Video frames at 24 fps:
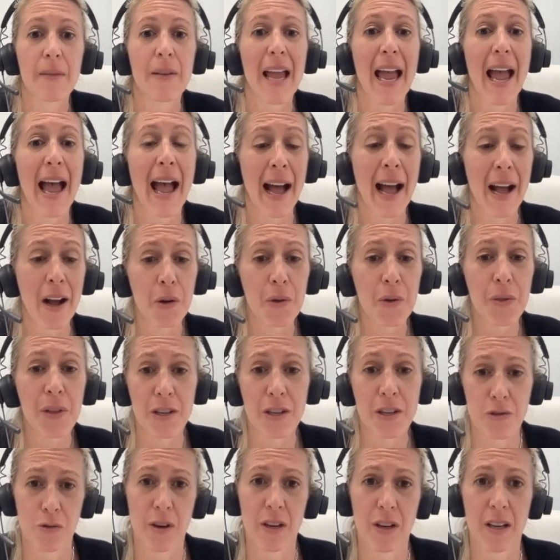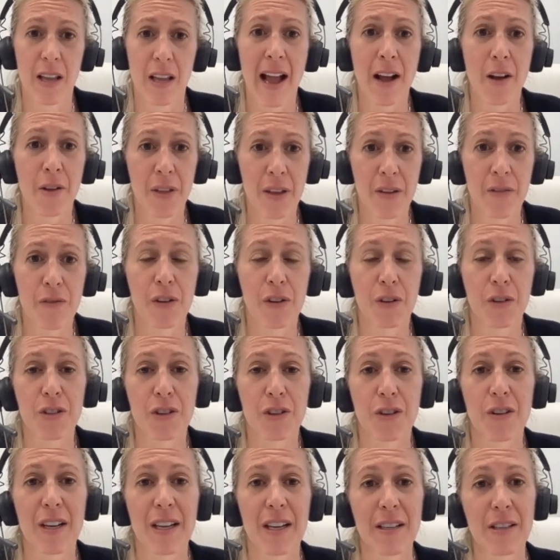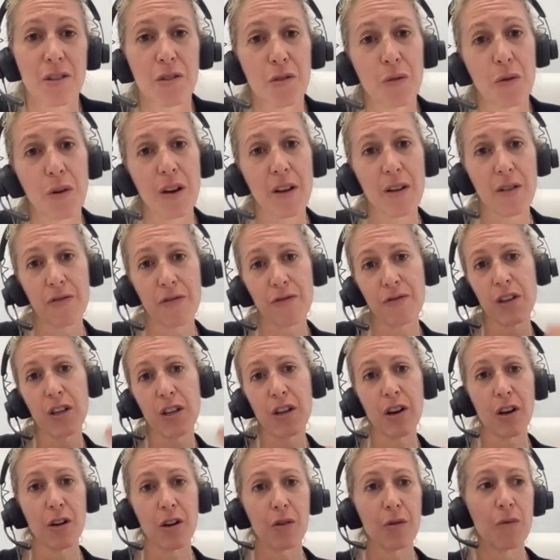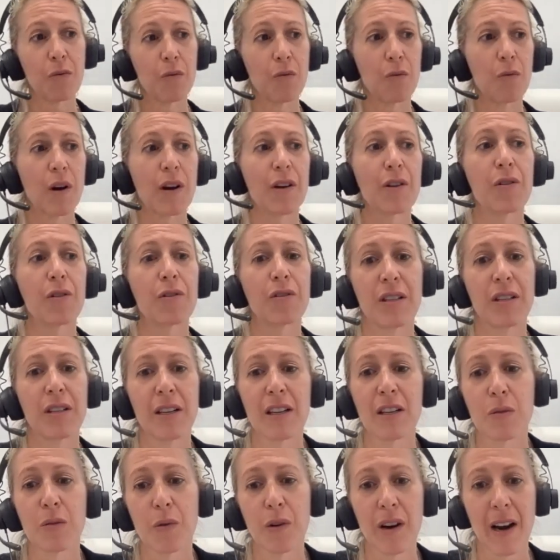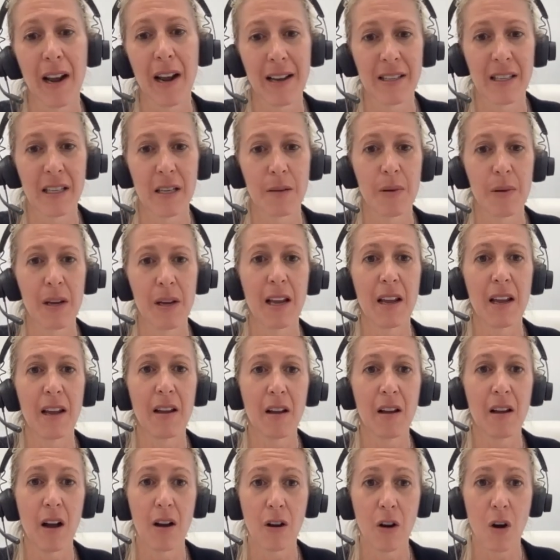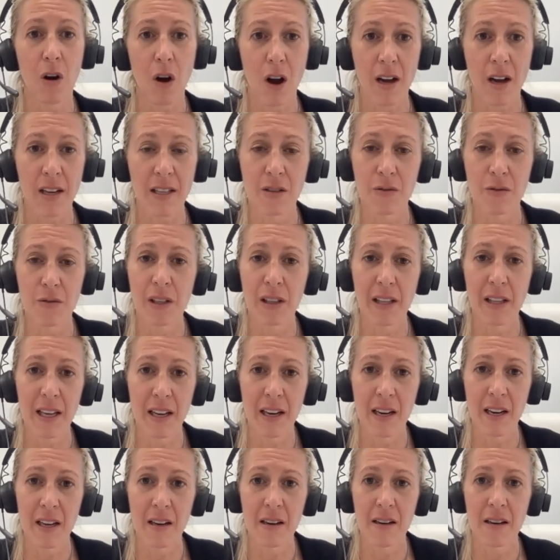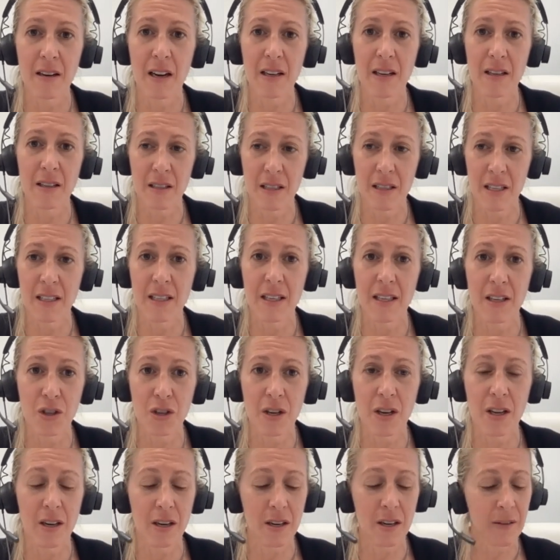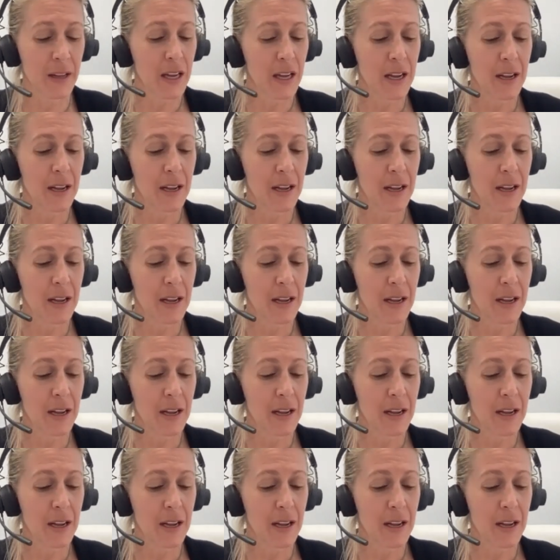How they drink, how they filter is sort of, you know, one of those things where it has to be a cost related uh, decision